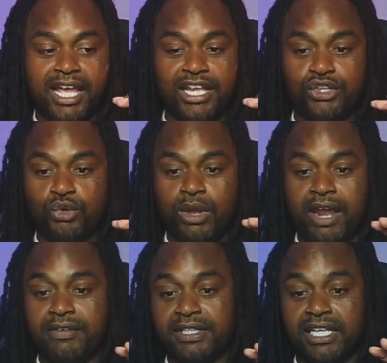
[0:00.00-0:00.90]
and do
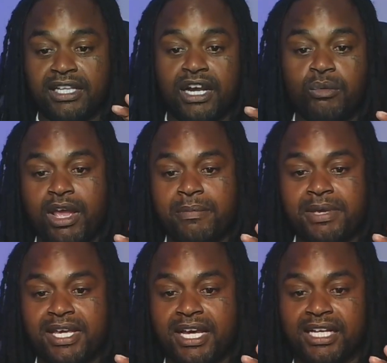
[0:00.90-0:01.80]
everything their way
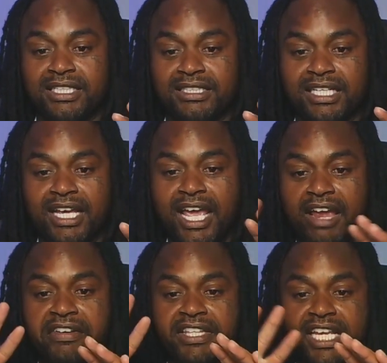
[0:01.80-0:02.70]
because
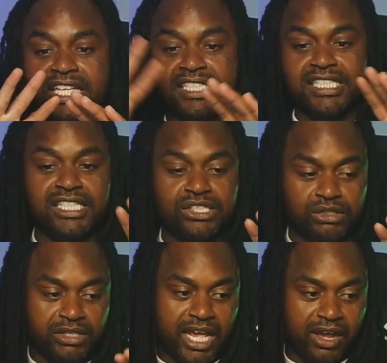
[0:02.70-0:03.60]
everything is
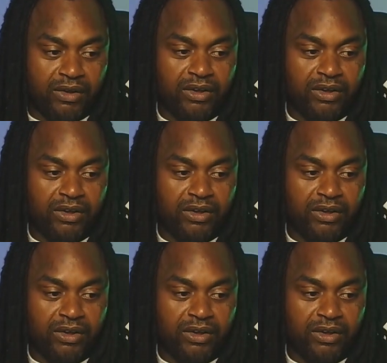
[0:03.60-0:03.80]
censored now?